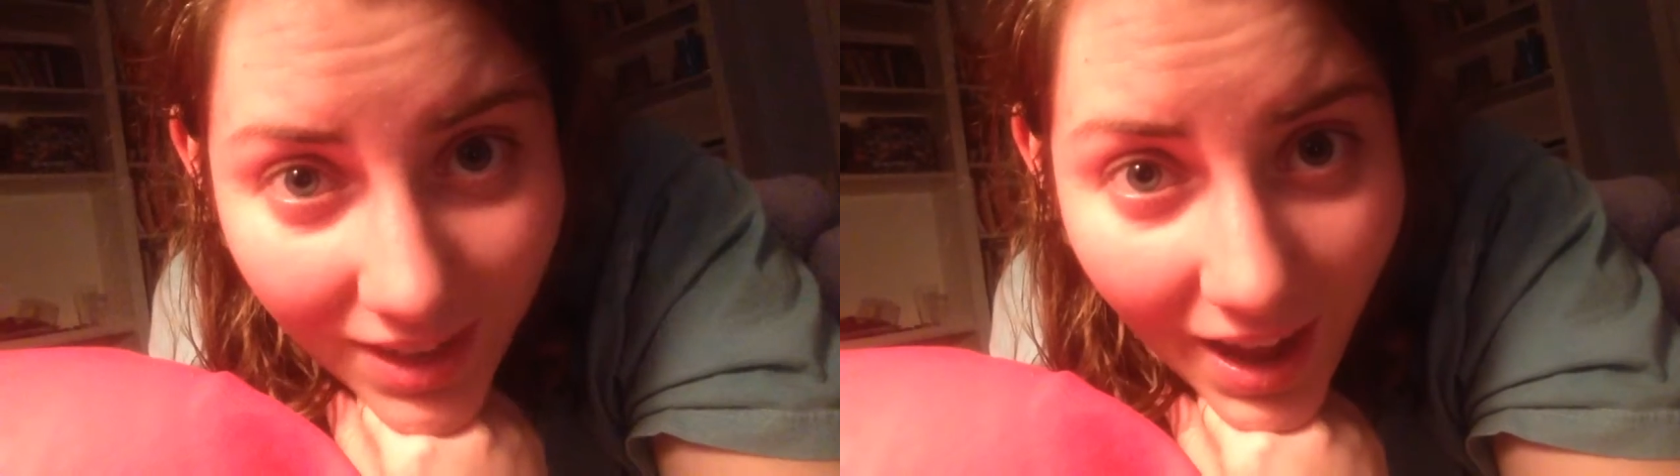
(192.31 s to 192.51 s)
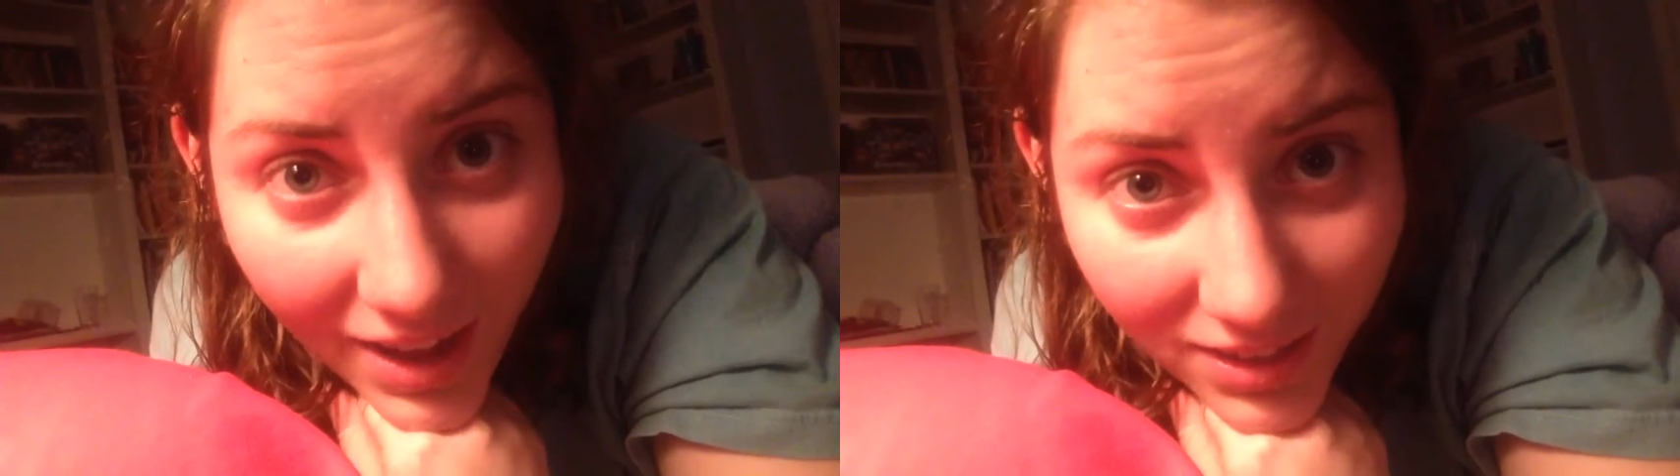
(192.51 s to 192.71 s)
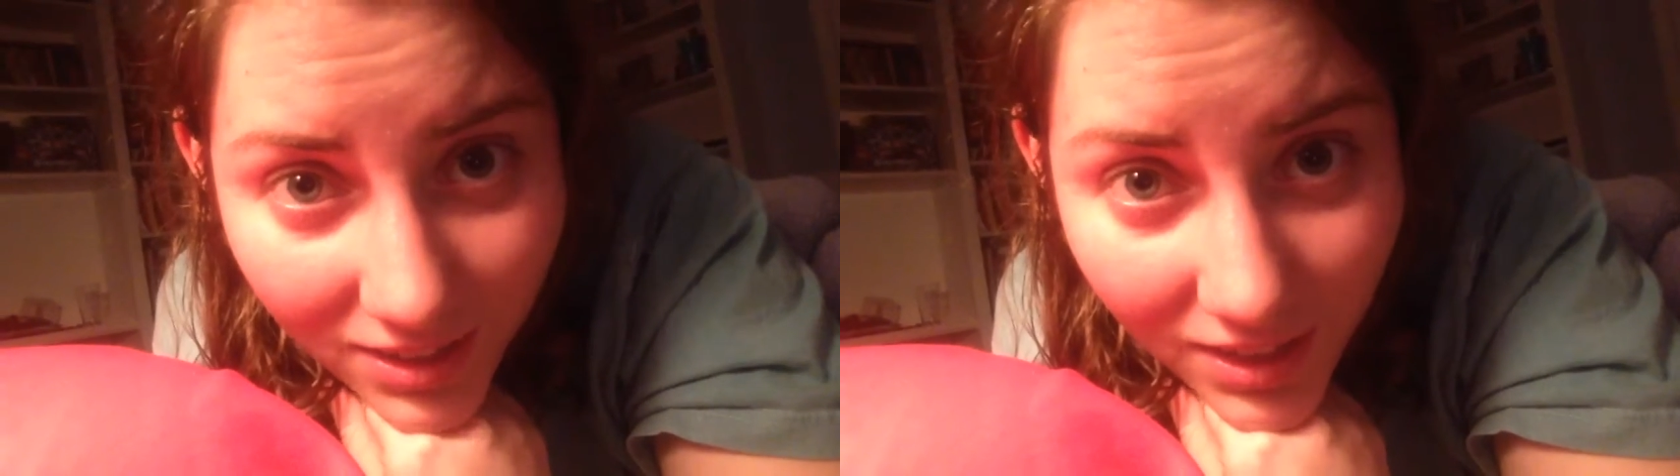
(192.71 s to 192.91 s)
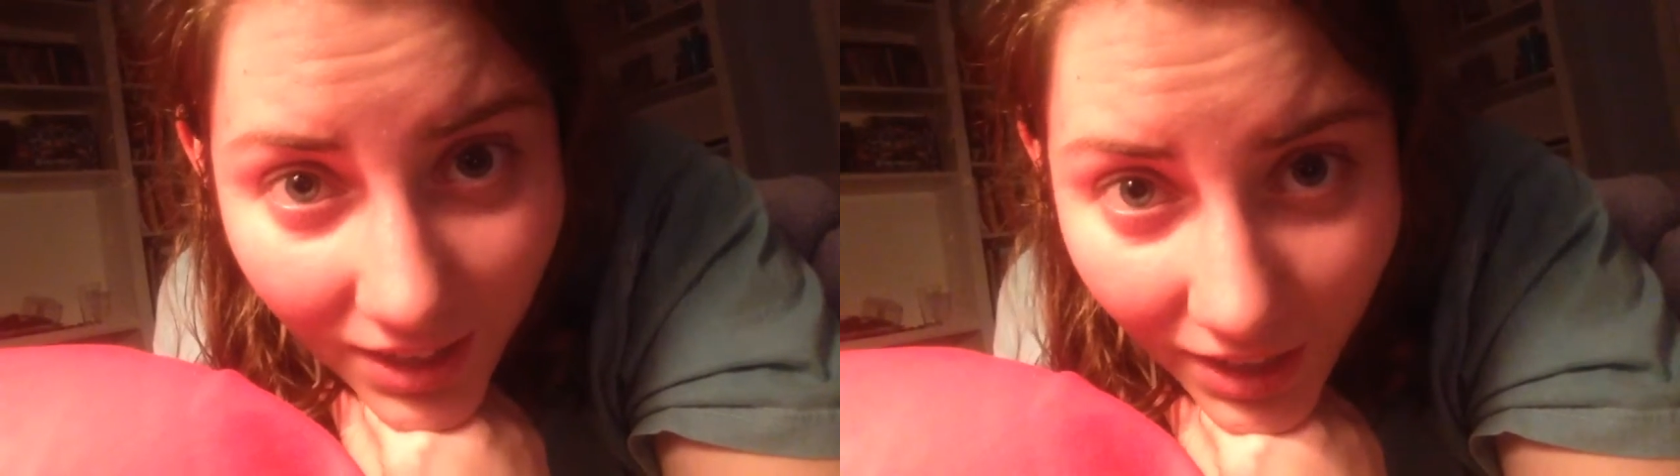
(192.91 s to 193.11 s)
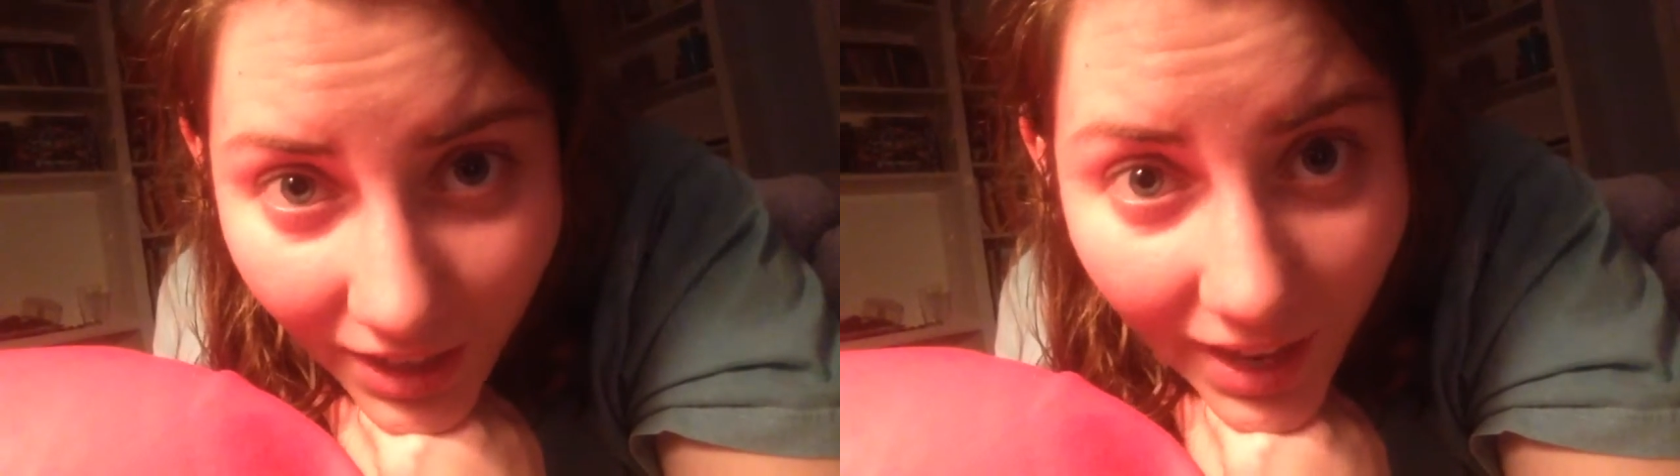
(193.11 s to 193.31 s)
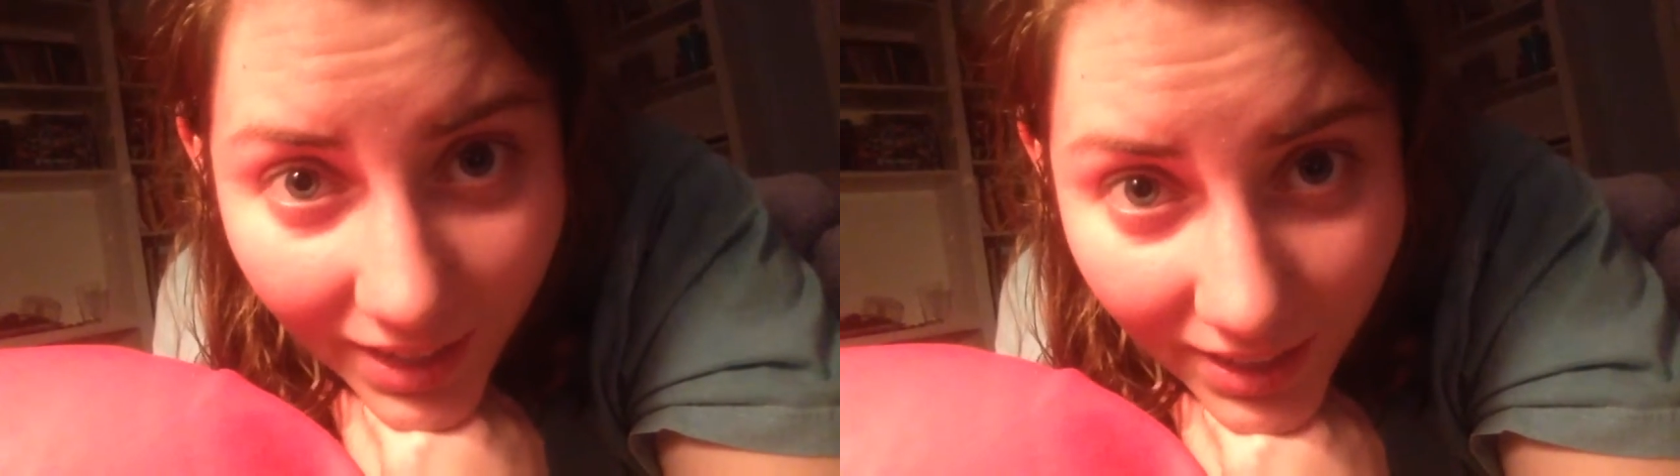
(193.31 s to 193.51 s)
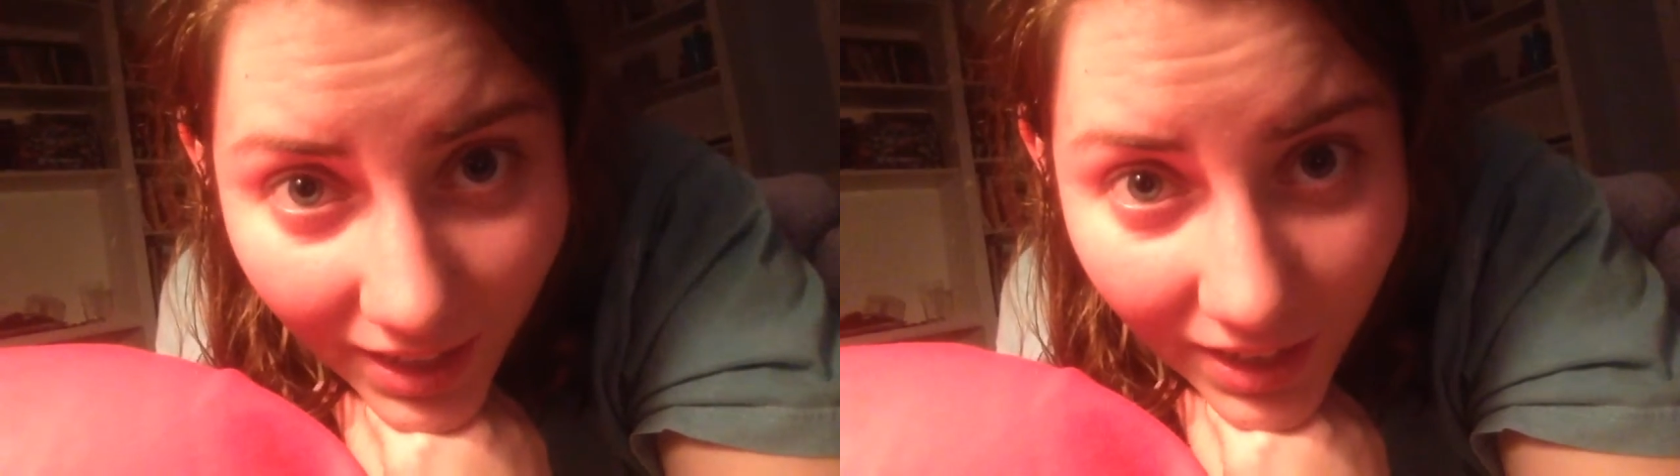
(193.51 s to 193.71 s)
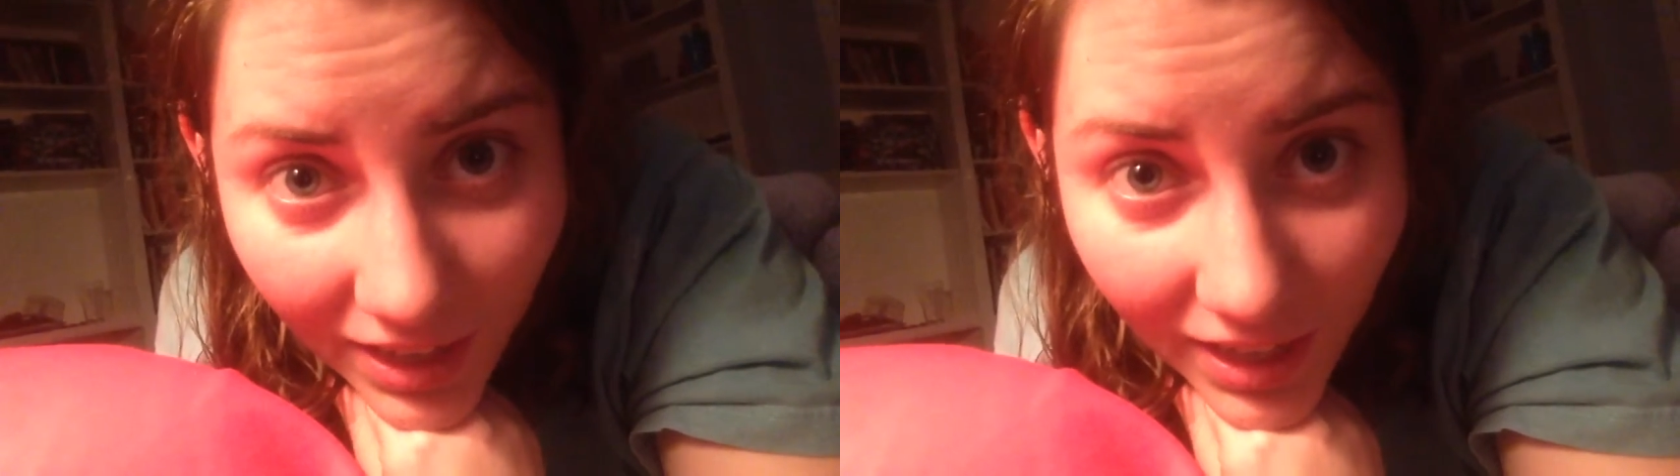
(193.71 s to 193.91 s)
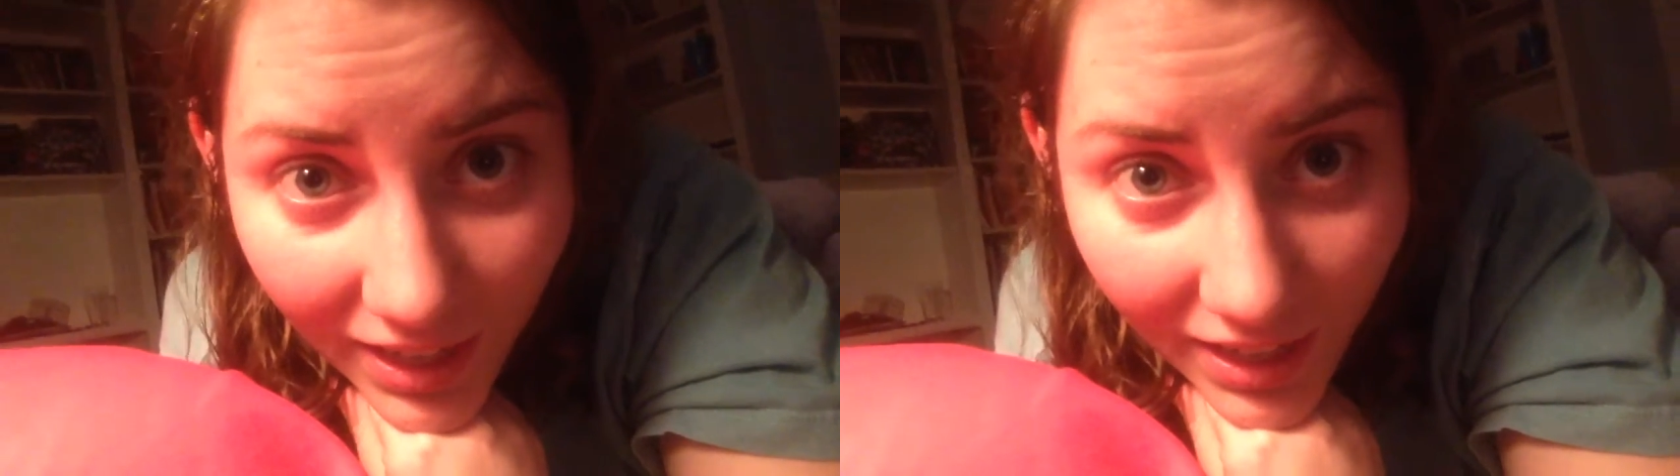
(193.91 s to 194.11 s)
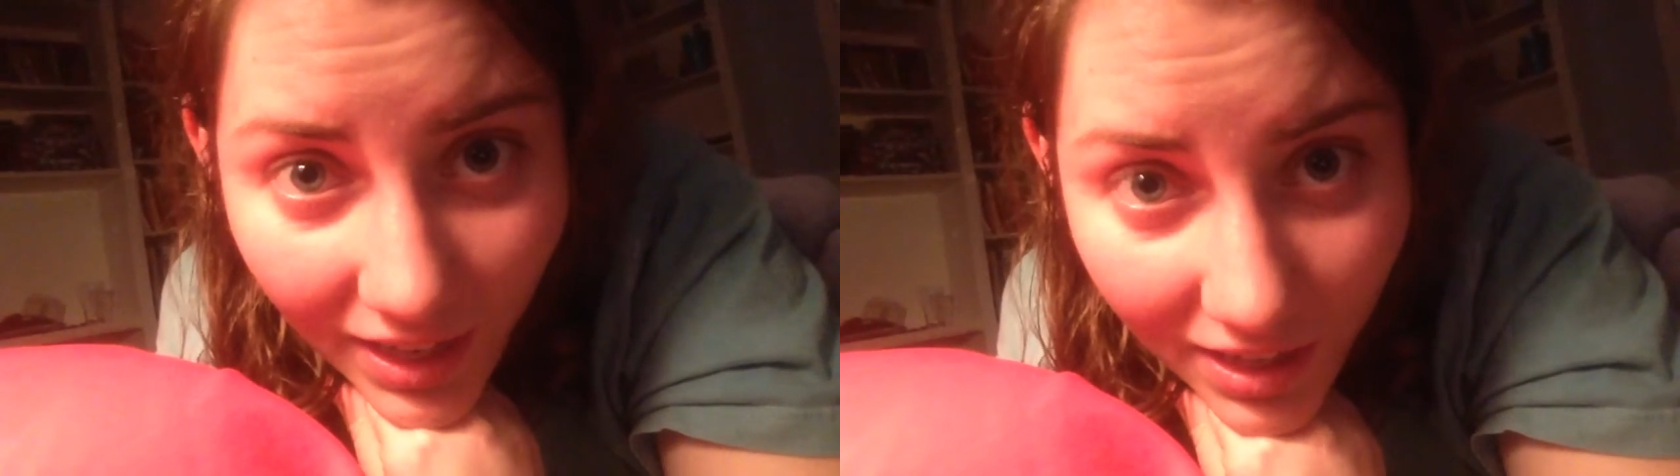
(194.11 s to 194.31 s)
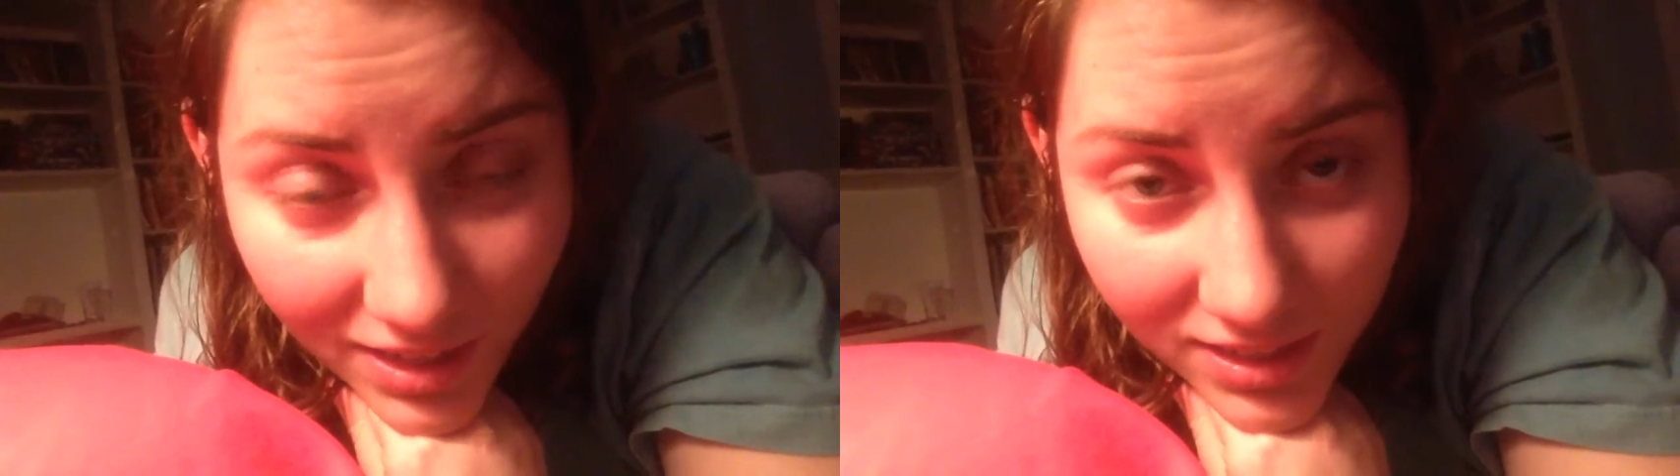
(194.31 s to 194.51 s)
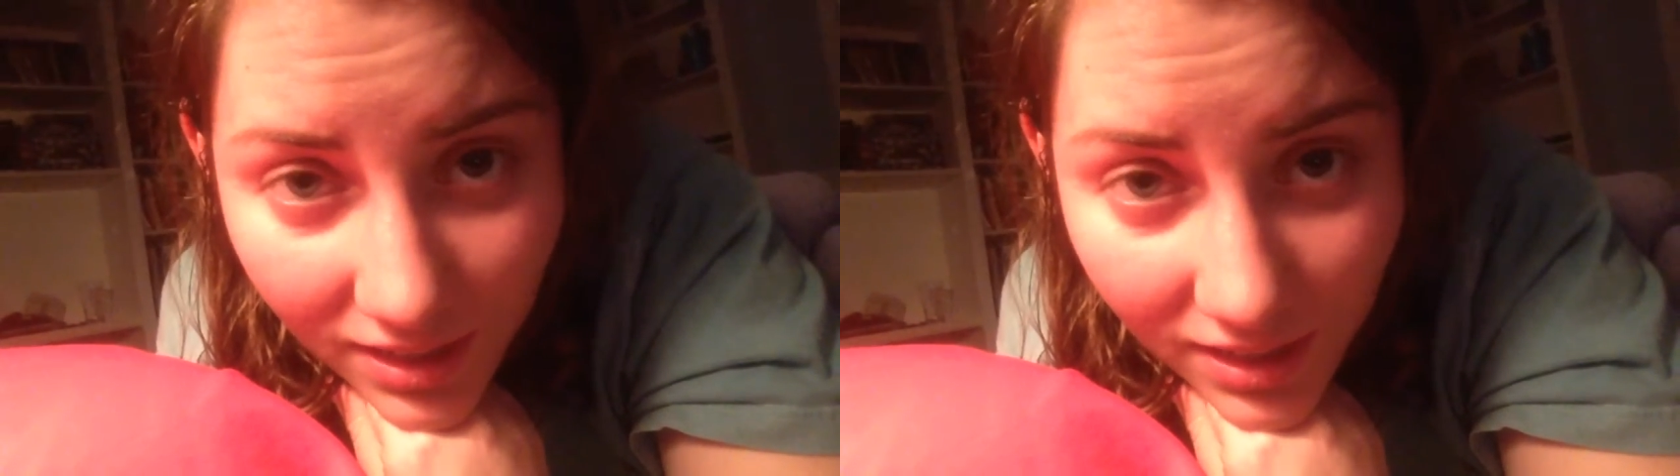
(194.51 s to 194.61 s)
Kat and Claire and Carrie and Karis.